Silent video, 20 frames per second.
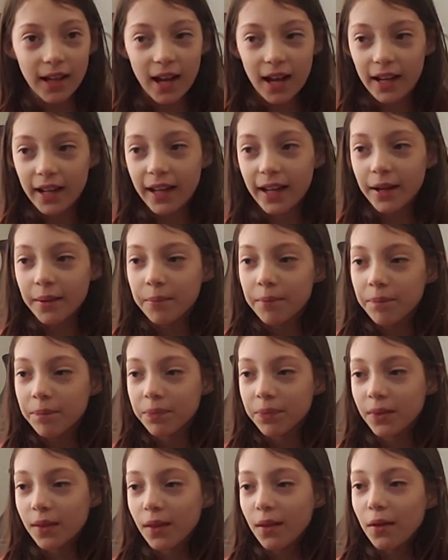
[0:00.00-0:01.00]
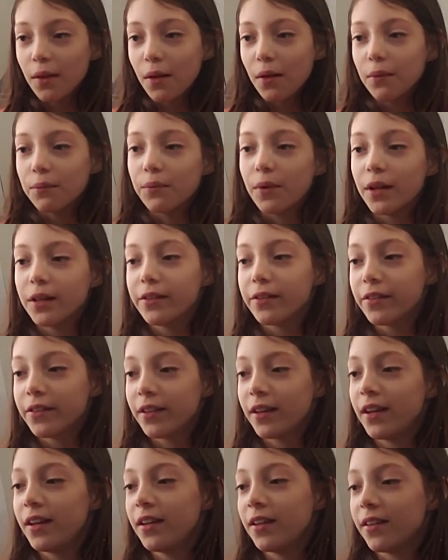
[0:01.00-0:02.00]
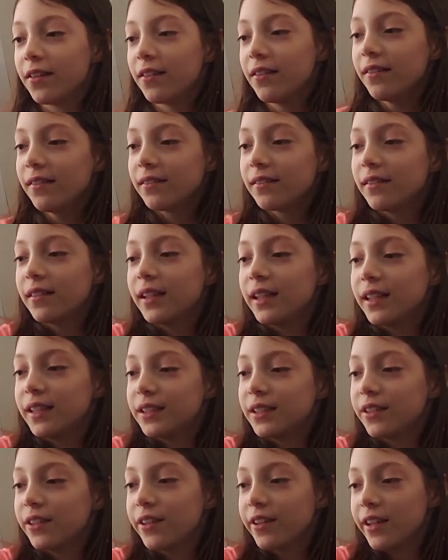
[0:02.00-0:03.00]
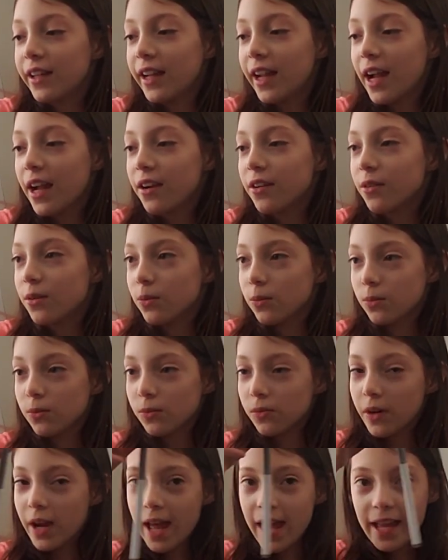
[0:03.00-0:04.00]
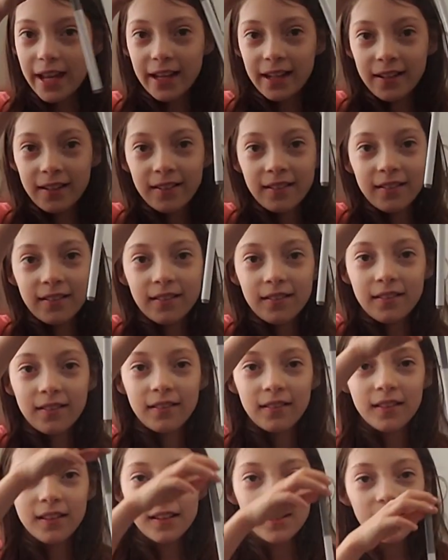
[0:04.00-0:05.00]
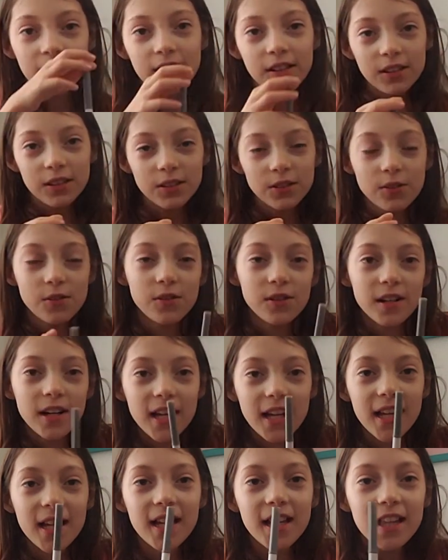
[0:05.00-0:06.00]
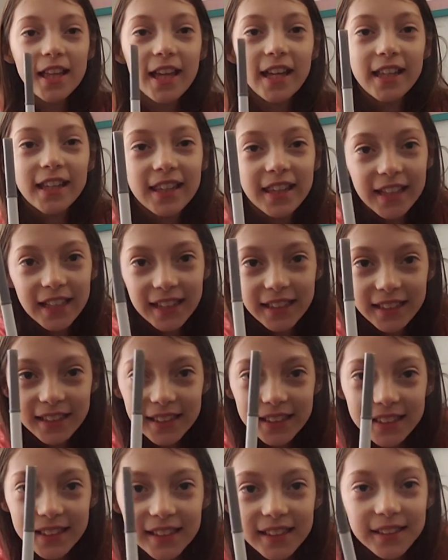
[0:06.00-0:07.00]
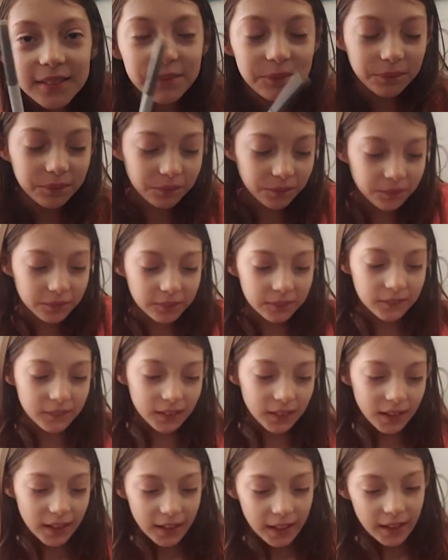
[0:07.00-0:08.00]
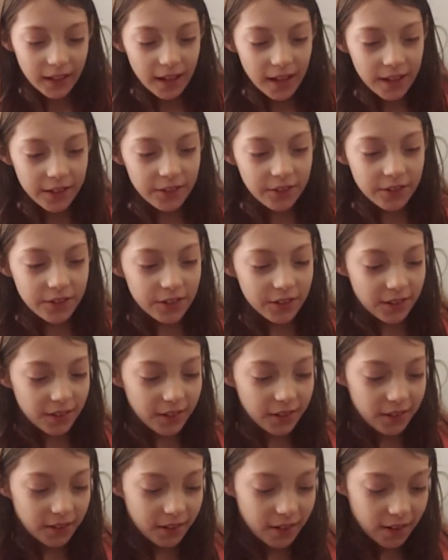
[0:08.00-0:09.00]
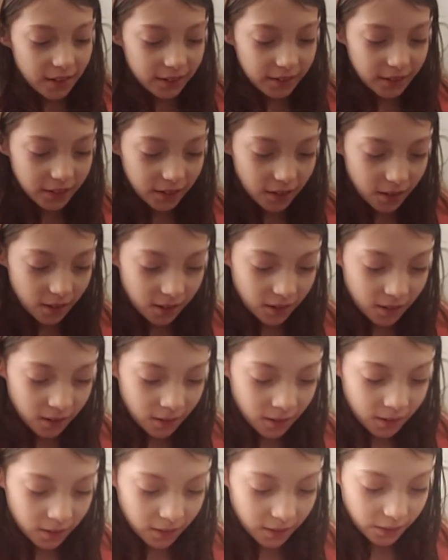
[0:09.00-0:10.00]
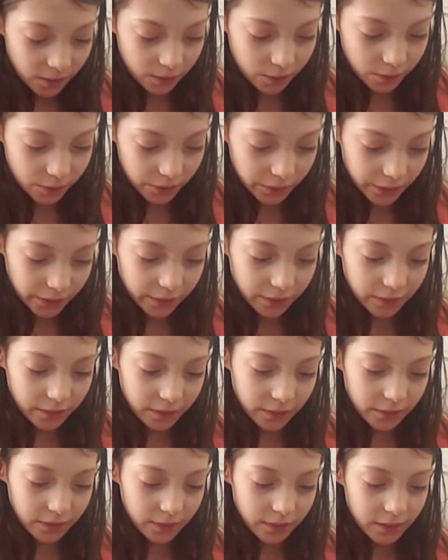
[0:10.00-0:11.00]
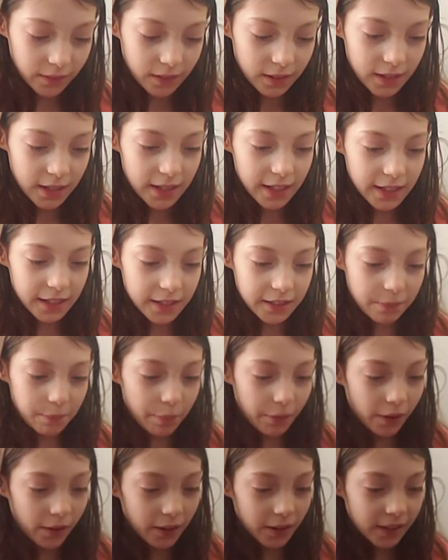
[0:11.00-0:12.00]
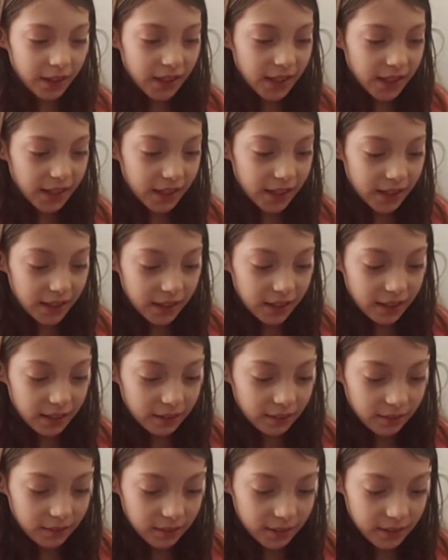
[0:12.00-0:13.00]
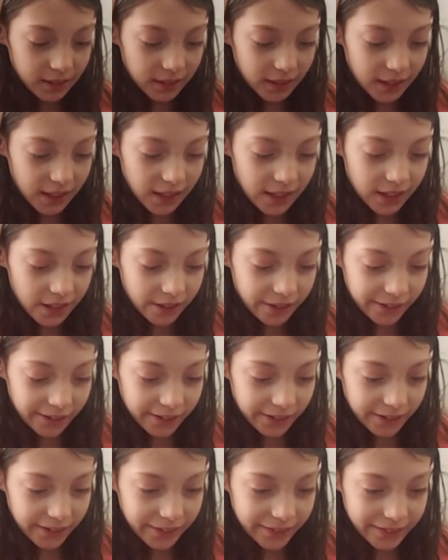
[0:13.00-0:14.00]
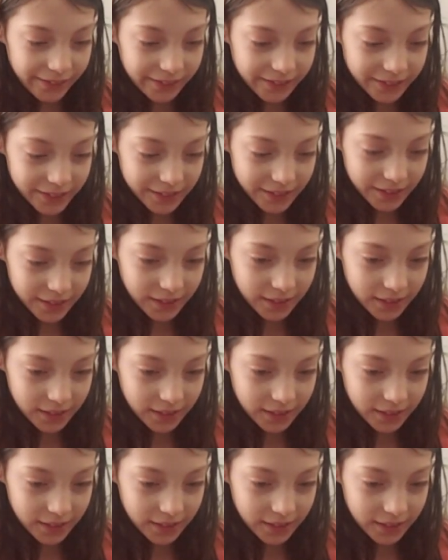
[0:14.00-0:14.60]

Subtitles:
I am, what you're going to do is you're going to get gray. Sort of like this. And you're just going to color all over. His body, ears,